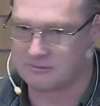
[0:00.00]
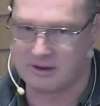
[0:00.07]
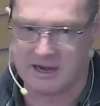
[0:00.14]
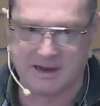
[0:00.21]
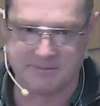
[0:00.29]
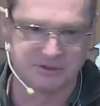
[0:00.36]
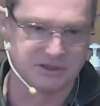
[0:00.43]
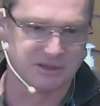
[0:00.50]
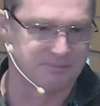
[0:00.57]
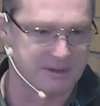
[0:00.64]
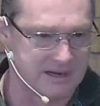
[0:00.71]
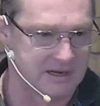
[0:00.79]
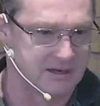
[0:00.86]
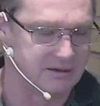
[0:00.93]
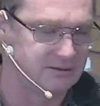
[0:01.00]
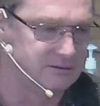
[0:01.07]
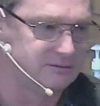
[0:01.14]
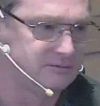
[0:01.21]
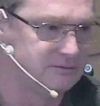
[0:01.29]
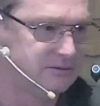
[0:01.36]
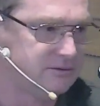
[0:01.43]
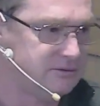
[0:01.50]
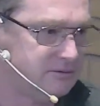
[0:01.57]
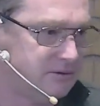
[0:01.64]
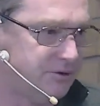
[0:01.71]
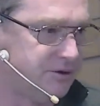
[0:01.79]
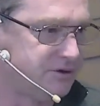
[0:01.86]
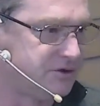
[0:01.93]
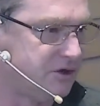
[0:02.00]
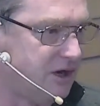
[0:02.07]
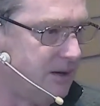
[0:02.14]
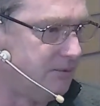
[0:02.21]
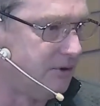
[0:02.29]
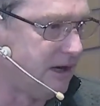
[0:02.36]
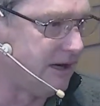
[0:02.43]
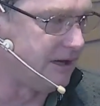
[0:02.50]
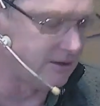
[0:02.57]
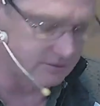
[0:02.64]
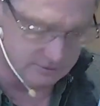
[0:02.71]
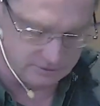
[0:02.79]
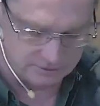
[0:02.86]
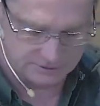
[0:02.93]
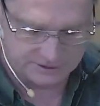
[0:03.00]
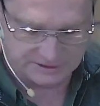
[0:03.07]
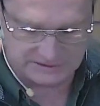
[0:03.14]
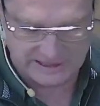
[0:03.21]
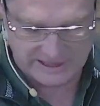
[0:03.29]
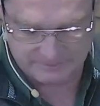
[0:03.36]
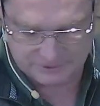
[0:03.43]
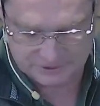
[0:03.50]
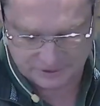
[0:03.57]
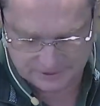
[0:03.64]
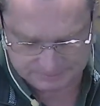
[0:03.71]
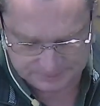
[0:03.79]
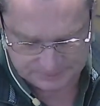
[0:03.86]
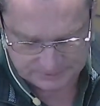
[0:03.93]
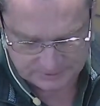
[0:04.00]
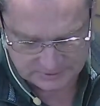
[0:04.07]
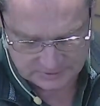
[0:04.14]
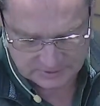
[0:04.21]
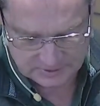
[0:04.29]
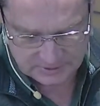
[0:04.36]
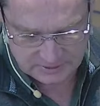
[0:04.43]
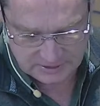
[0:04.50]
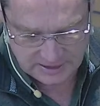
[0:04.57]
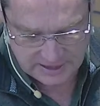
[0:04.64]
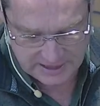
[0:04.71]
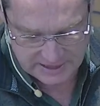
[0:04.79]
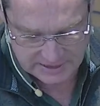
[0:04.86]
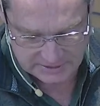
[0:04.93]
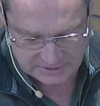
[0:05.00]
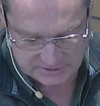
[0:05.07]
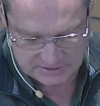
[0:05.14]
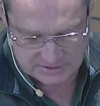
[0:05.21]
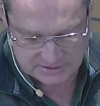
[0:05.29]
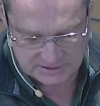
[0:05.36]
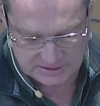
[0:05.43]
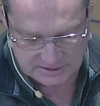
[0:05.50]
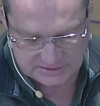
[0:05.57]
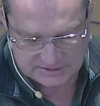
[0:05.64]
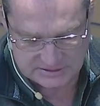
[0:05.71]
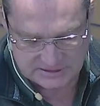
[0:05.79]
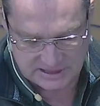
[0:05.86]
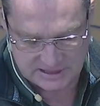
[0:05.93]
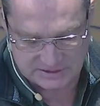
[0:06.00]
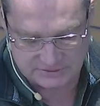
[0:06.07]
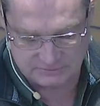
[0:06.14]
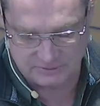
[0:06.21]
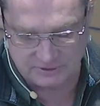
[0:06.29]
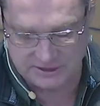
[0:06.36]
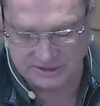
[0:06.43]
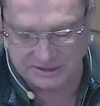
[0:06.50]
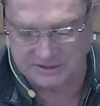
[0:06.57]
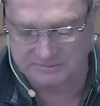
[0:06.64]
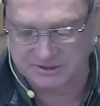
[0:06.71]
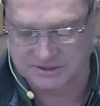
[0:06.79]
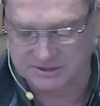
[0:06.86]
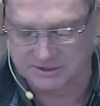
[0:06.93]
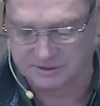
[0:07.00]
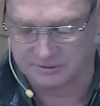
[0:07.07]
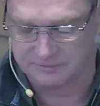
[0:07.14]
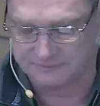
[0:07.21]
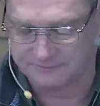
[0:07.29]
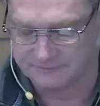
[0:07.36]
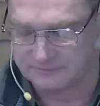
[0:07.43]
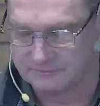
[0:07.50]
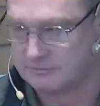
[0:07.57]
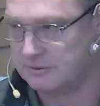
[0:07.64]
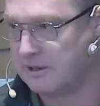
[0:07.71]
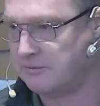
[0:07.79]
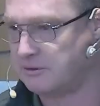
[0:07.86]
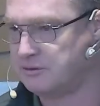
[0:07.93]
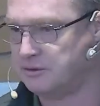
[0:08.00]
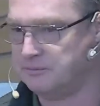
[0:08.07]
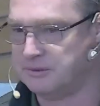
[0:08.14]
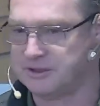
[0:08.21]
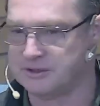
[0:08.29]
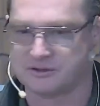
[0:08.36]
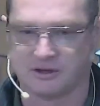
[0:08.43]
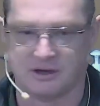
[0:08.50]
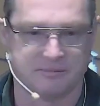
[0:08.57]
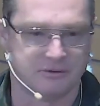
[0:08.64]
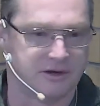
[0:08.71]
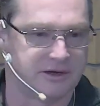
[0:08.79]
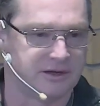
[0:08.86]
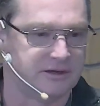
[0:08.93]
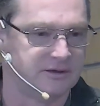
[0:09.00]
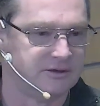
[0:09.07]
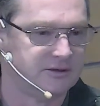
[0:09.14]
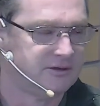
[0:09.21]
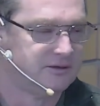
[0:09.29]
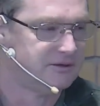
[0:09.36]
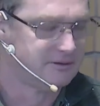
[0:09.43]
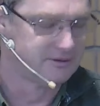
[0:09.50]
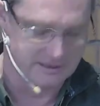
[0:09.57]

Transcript: he grabs the pen or the typewriter or his laptop and he starts writing himself. Although it couldn't be the typewriter